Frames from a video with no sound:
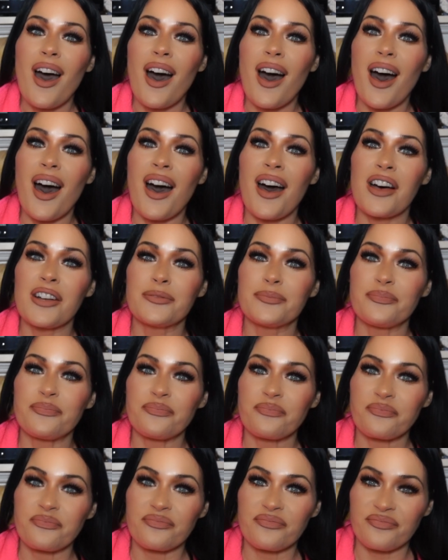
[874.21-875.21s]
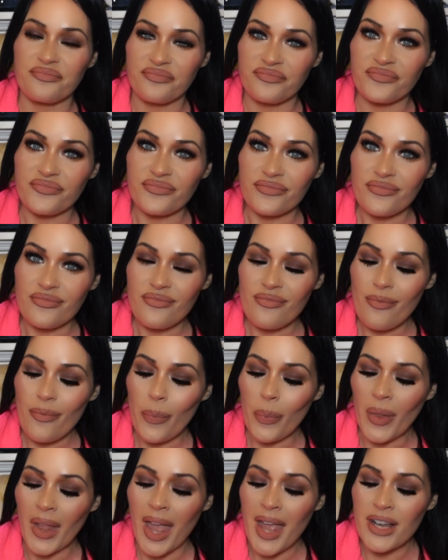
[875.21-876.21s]
Um,
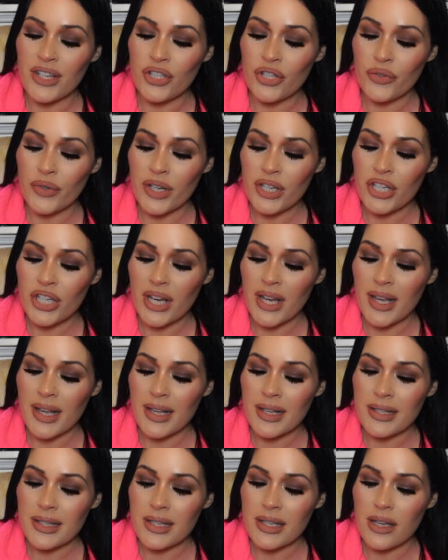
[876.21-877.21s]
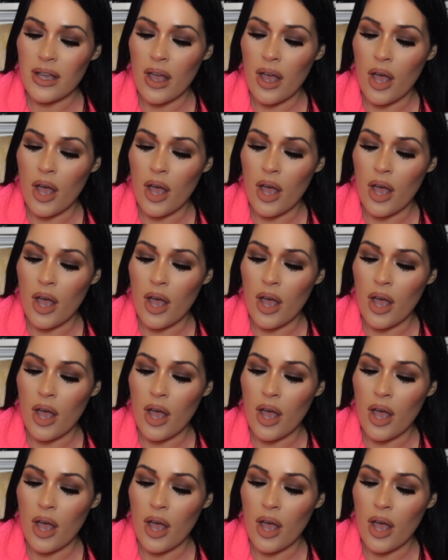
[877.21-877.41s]
and Trish asked,